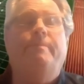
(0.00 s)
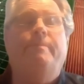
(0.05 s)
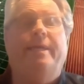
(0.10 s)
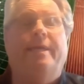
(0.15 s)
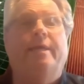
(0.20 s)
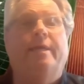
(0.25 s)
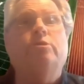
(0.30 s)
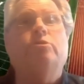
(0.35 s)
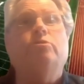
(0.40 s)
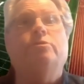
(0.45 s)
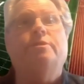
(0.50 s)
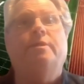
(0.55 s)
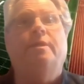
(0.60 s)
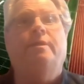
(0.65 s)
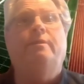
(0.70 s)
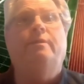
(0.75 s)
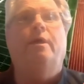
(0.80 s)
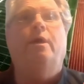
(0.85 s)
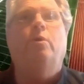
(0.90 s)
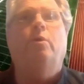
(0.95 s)
to be
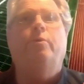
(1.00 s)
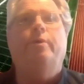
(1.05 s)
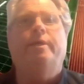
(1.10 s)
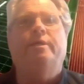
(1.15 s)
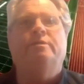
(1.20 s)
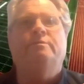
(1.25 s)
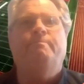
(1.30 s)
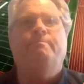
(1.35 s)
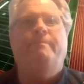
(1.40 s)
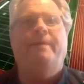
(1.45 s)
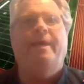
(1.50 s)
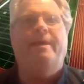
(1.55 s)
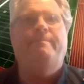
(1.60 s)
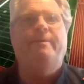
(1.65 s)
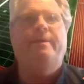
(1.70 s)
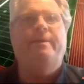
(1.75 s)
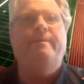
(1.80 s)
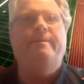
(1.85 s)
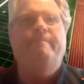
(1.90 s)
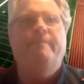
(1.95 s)
interesting, though, is
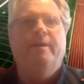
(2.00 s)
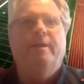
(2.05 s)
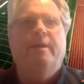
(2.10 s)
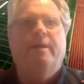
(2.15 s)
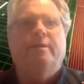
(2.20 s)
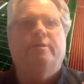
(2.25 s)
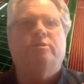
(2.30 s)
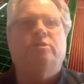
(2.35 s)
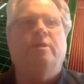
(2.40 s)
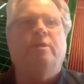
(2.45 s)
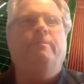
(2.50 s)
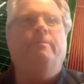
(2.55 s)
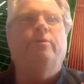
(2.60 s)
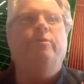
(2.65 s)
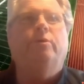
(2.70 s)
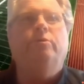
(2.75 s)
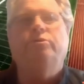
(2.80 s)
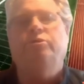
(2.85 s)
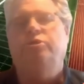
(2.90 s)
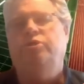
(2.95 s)
maybe some
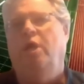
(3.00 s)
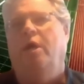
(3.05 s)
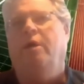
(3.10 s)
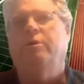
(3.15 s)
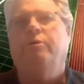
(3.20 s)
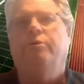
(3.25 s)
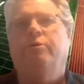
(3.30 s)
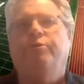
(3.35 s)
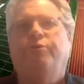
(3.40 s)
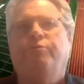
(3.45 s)
of those younger